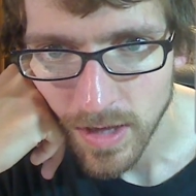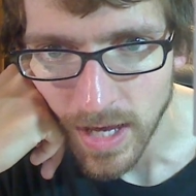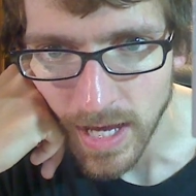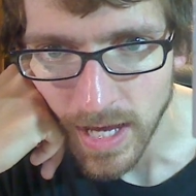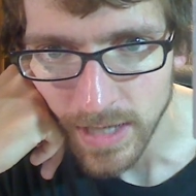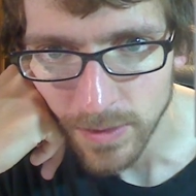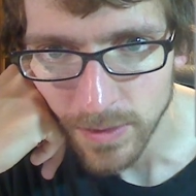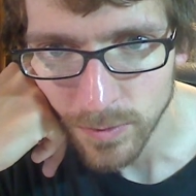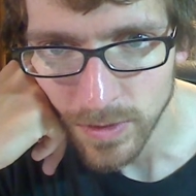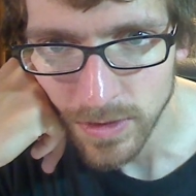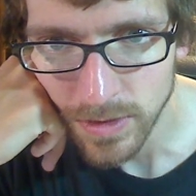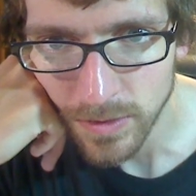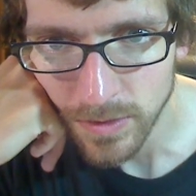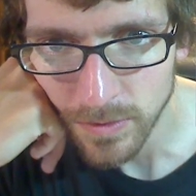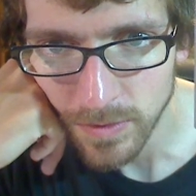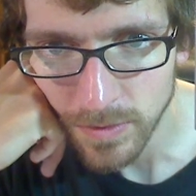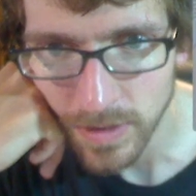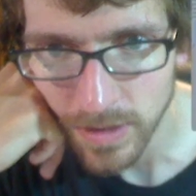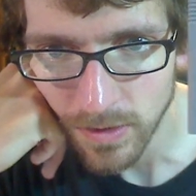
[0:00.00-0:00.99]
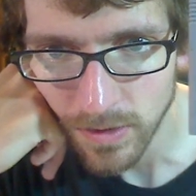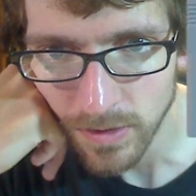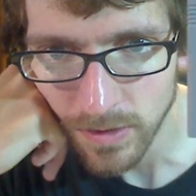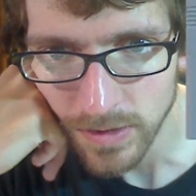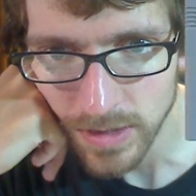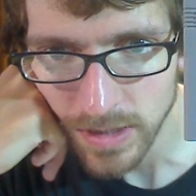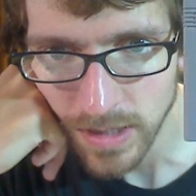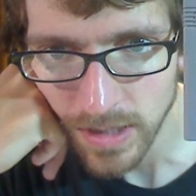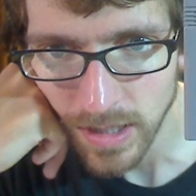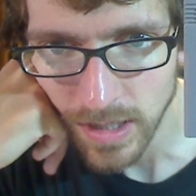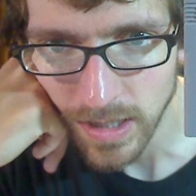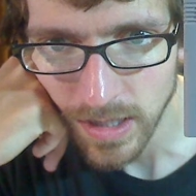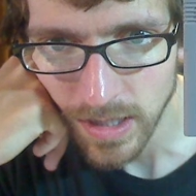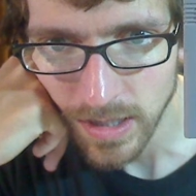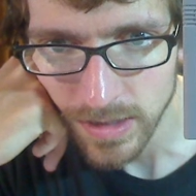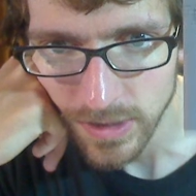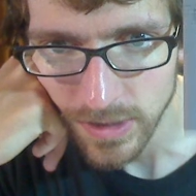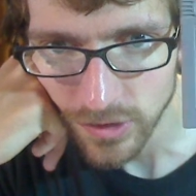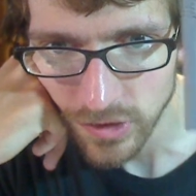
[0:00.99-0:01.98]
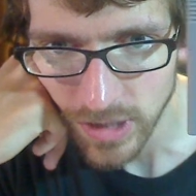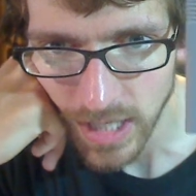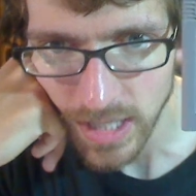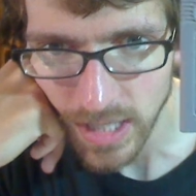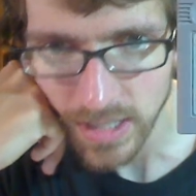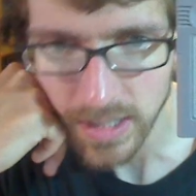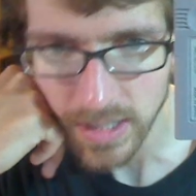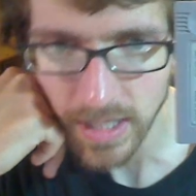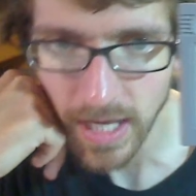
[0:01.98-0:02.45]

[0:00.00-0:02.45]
added Ryu and called it a Ninja Gaiden